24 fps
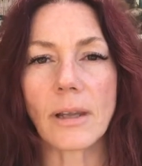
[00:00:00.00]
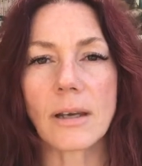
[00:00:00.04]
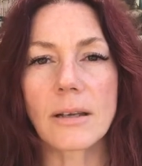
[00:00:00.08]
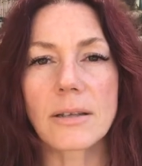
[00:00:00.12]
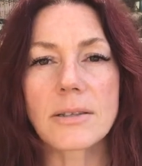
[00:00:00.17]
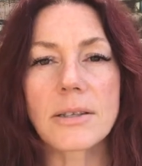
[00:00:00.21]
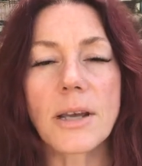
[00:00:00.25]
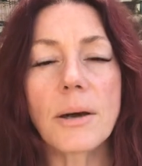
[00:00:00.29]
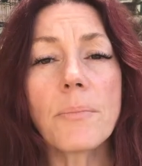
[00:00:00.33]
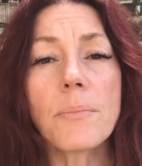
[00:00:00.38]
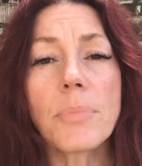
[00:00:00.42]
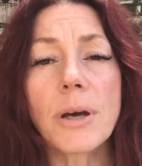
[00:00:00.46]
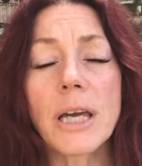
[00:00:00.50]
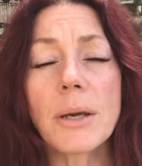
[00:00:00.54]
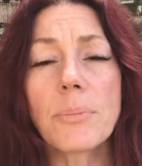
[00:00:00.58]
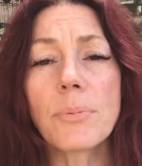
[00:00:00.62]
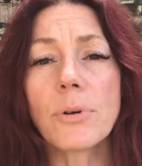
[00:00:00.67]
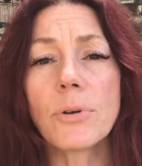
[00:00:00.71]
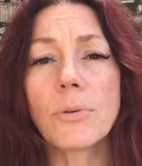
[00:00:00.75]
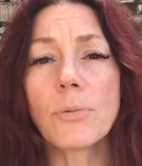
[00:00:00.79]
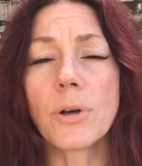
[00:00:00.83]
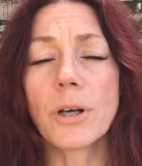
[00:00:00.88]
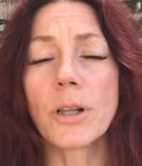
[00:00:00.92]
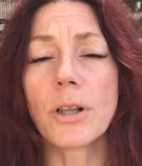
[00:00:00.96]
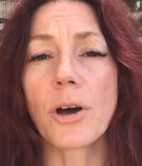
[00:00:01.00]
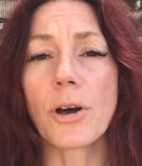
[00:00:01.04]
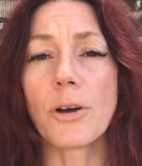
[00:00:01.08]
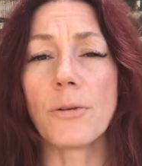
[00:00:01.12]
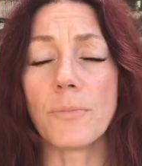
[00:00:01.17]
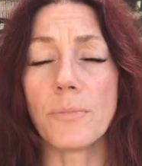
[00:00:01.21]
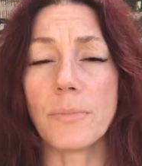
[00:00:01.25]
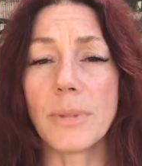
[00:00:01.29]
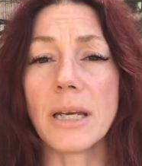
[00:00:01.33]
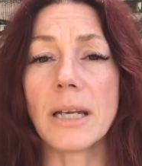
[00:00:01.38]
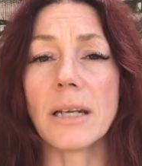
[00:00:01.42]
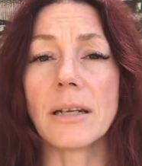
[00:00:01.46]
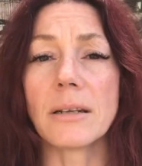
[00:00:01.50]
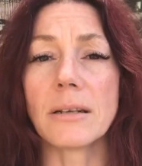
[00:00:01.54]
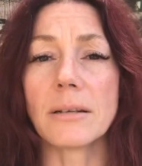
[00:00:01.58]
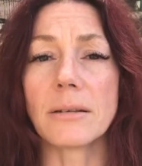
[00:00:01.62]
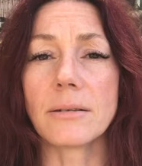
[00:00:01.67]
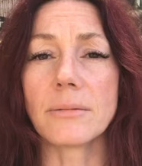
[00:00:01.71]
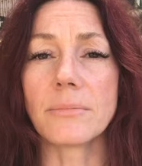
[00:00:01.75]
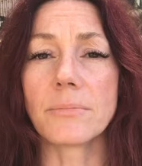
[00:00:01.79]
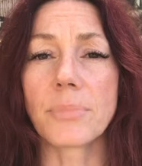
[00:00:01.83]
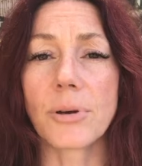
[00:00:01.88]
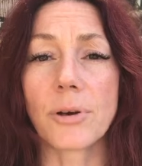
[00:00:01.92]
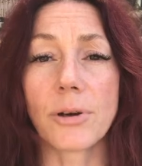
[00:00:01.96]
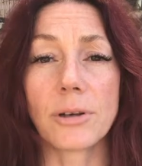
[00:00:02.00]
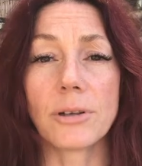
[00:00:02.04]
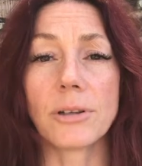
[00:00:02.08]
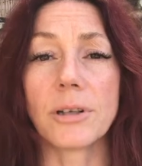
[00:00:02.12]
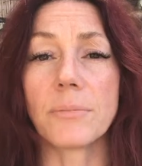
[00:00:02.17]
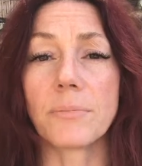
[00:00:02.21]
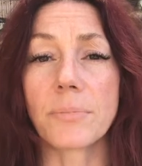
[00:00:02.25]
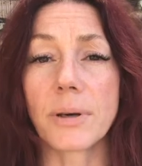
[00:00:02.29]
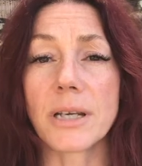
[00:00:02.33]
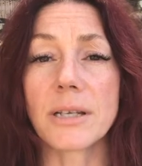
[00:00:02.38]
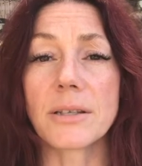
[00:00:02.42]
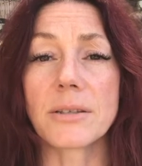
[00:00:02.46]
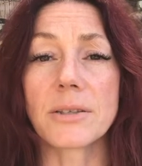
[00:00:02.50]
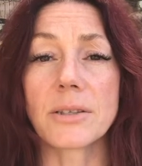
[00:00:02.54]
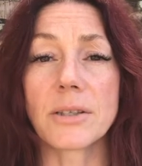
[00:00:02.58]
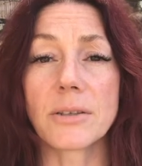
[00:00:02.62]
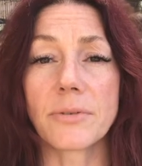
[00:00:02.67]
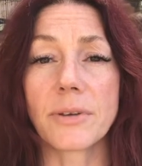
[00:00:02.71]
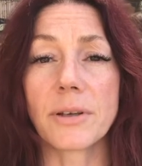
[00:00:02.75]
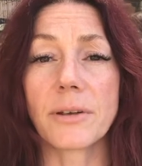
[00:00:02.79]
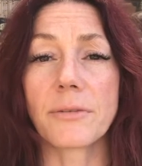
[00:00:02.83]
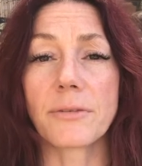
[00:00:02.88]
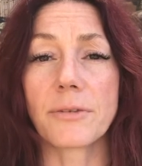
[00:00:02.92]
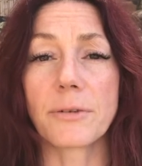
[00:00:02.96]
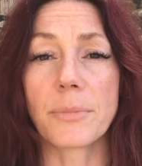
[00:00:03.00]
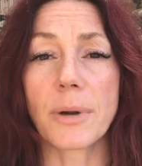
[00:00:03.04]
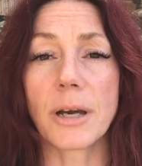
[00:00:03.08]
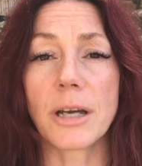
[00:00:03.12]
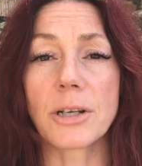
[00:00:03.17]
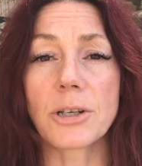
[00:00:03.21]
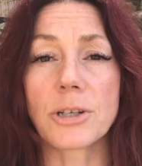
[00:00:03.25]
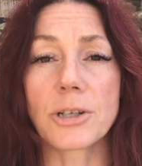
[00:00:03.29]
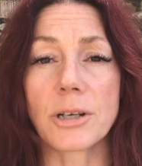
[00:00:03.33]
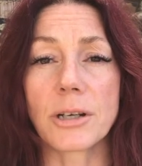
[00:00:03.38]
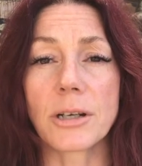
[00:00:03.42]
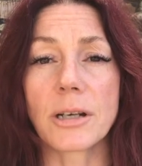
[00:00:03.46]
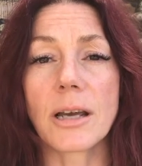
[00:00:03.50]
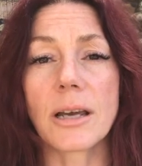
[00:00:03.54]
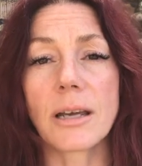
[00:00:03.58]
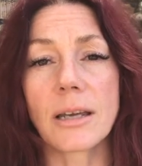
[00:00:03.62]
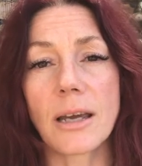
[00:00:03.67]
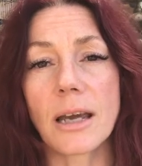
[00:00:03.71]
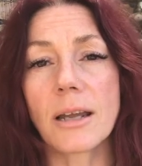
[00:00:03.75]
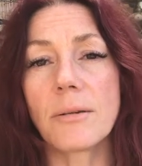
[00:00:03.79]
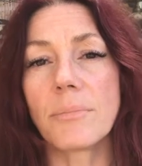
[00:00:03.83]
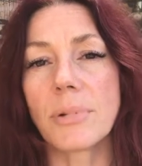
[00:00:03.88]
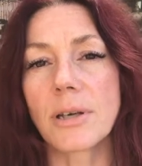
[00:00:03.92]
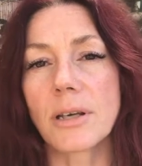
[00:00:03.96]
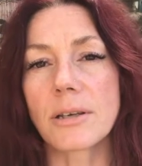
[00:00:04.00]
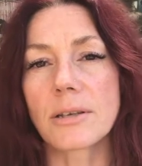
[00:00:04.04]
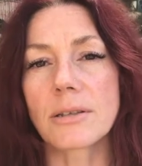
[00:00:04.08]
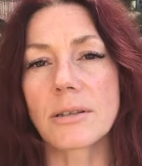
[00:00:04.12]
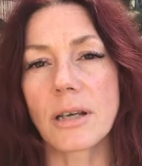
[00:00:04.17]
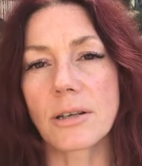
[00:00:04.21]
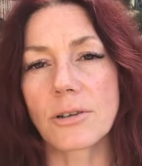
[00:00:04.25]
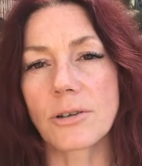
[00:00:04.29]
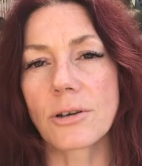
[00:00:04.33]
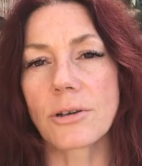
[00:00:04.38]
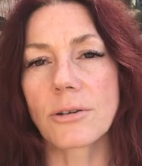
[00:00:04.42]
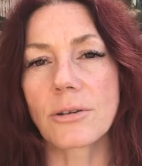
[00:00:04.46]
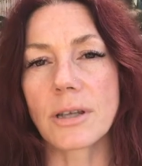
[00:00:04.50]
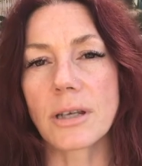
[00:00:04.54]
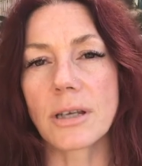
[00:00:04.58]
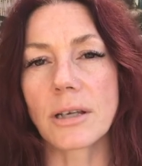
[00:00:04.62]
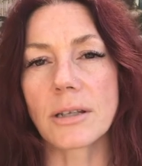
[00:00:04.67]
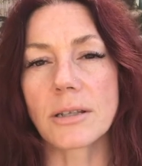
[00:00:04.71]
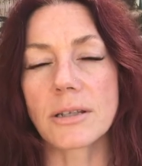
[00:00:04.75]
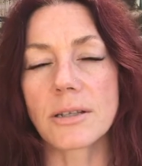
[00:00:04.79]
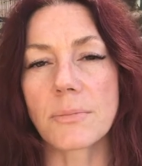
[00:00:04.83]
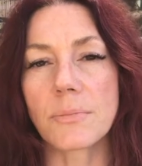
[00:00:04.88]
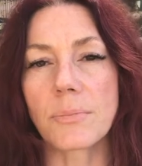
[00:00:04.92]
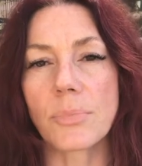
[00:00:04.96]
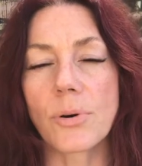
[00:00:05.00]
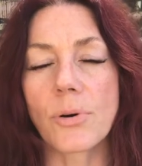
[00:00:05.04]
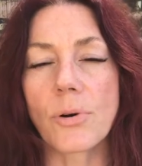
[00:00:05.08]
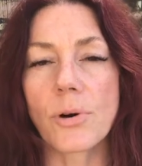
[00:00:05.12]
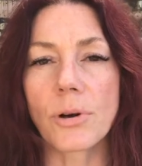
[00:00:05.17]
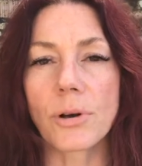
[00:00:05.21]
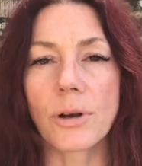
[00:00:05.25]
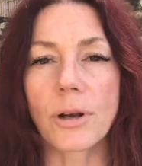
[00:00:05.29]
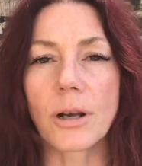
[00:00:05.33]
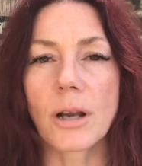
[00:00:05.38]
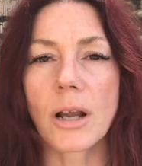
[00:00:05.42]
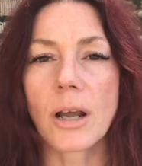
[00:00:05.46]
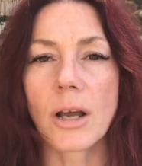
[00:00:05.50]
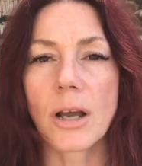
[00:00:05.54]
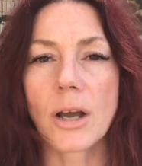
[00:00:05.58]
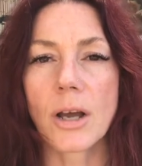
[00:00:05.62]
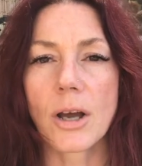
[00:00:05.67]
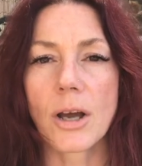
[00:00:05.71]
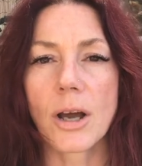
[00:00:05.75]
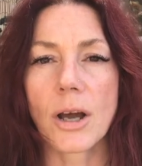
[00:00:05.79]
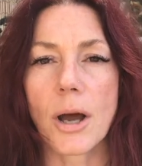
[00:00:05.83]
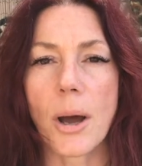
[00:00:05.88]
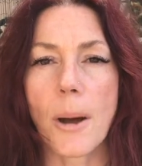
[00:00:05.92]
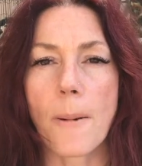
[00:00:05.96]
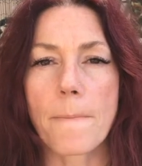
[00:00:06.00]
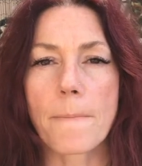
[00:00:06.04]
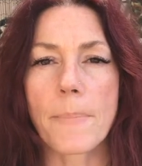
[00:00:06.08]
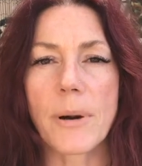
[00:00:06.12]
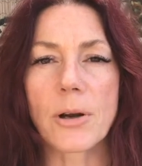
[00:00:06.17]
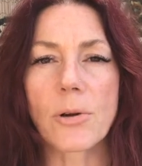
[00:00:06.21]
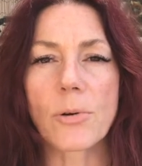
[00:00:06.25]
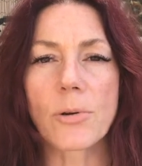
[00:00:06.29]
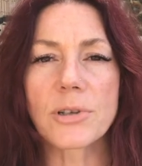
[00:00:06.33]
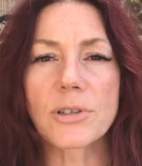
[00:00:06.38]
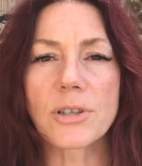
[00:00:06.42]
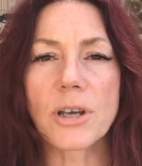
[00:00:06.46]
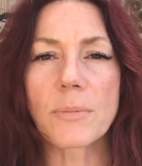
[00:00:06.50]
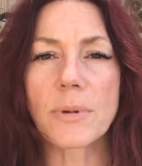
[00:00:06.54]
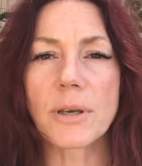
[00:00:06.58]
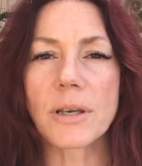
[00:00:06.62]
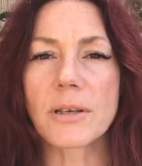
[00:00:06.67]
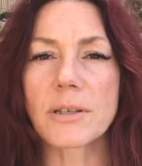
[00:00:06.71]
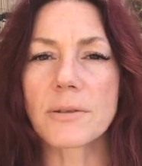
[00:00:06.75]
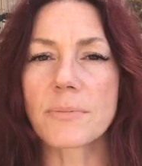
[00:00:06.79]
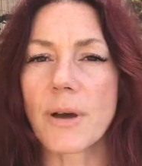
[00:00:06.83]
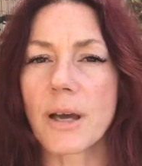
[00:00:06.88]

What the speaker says: Some people will omit pertinent pieces of information, again because they don't think it's important, but also because